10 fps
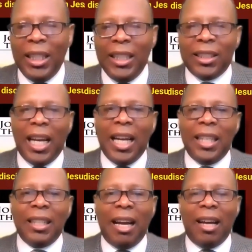
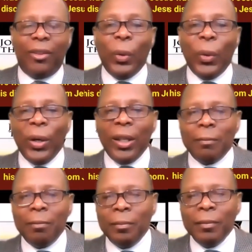Eaton.org,
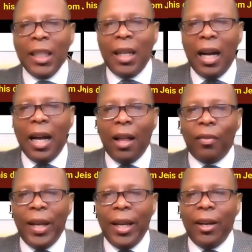uh,
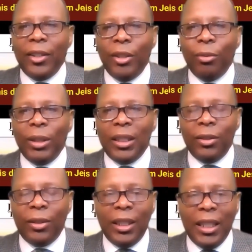there you would
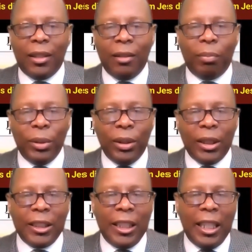you can get the
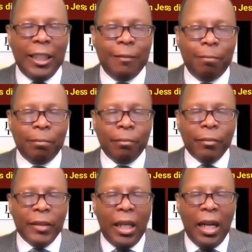book uh,
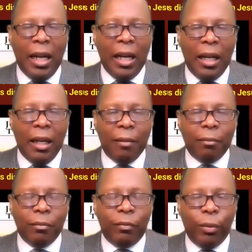
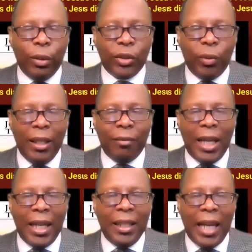um, for
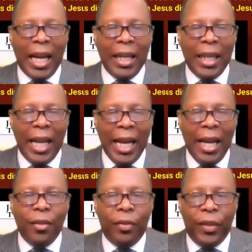$12.99
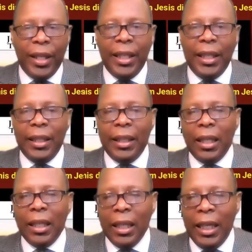at the
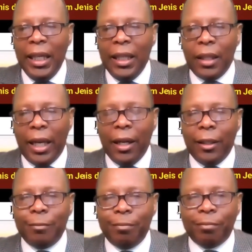uh, link
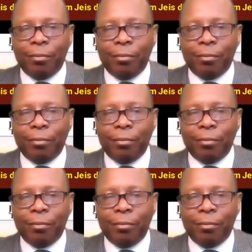there.